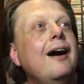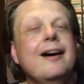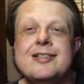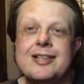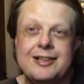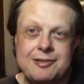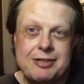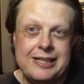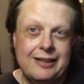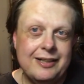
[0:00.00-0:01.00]
I suddenly
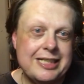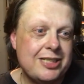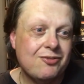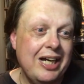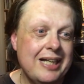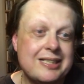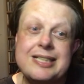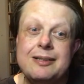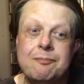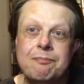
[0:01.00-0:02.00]
realised that
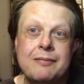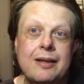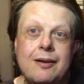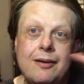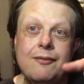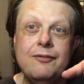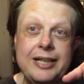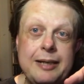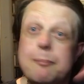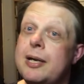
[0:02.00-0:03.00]

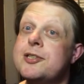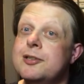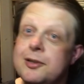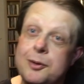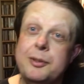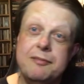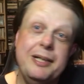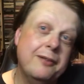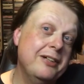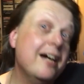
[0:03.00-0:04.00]
the person who would have
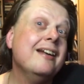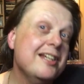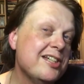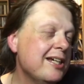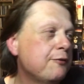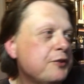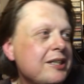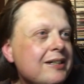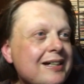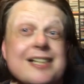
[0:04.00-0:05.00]
been on the early shift
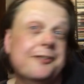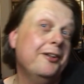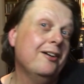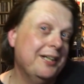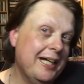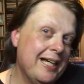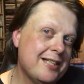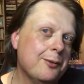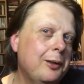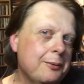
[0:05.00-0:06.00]
is on holiday,
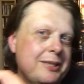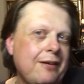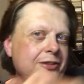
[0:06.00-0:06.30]
so I would